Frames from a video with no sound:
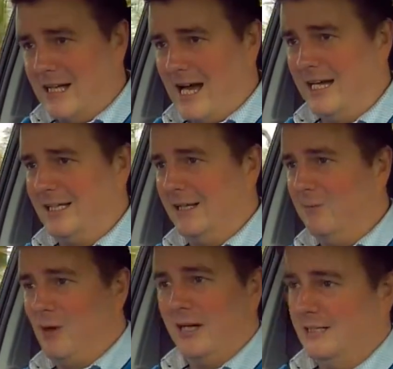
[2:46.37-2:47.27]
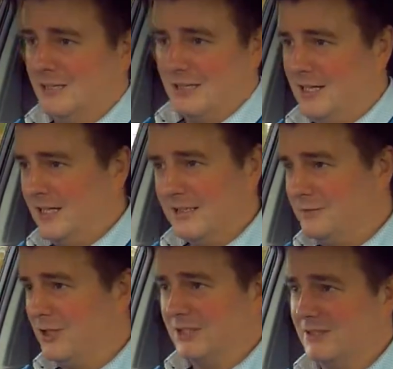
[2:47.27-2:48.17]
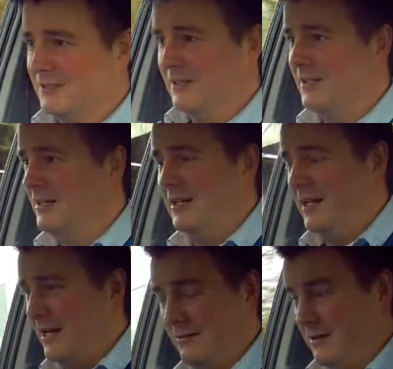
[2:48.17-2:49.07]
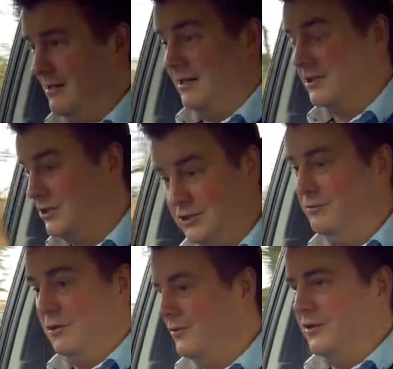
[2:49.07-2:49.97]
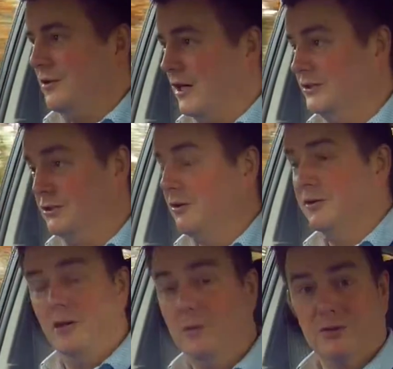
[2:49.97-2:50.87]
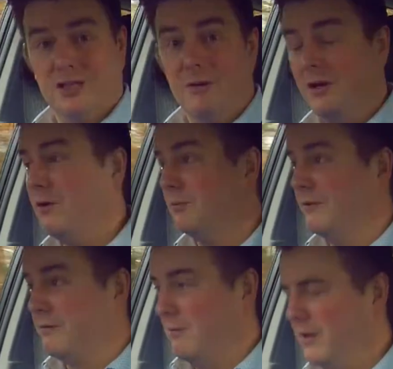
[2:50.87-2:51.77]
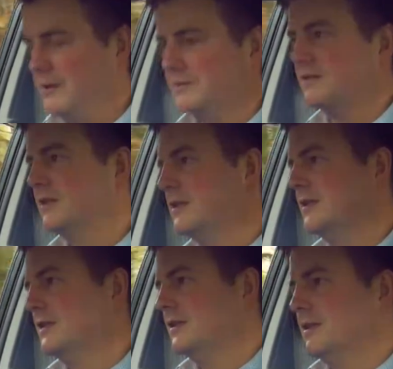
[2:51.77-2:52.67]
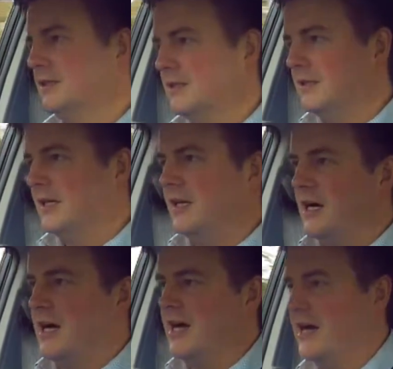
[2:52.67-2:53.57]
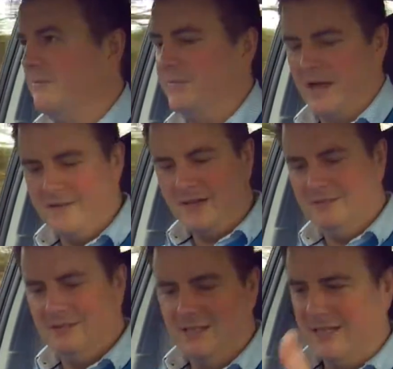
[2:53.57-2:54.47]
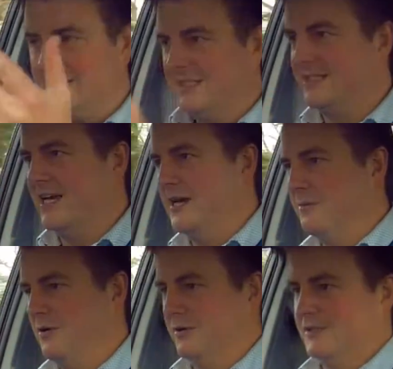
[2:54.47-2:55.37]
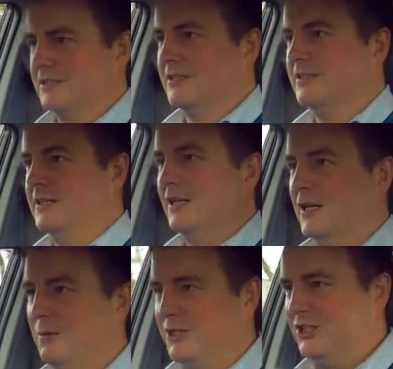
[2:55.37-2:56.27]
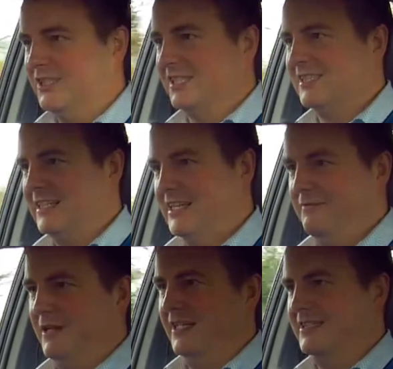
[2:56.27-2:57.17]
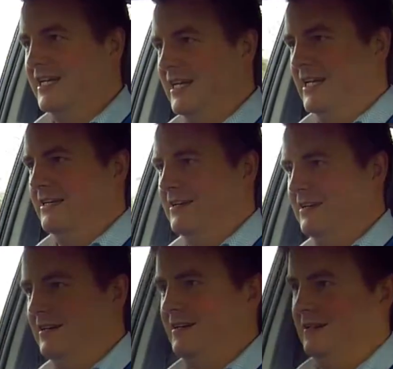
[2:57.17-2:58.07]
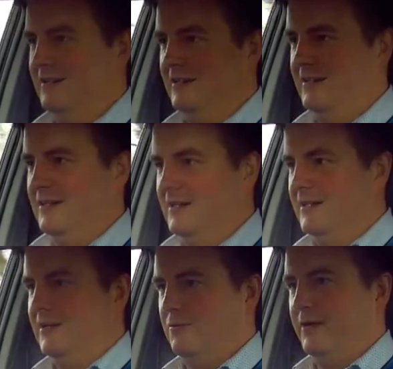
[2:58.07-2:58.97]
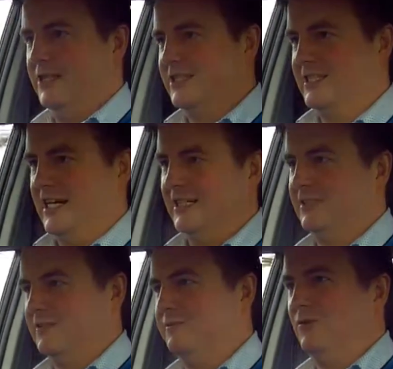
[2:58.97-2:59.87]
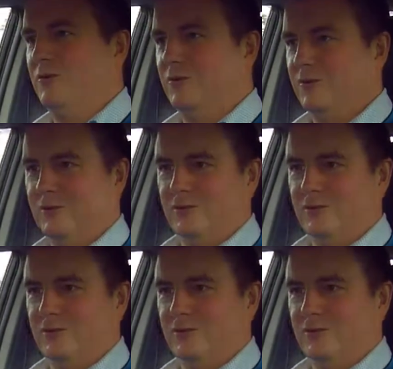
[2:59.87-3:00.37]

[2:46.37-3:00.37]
handling-wise, as I've just, you know, I do not know what's going on with the front wheels. And then there's this gearbox, which is a CVT, which stands for,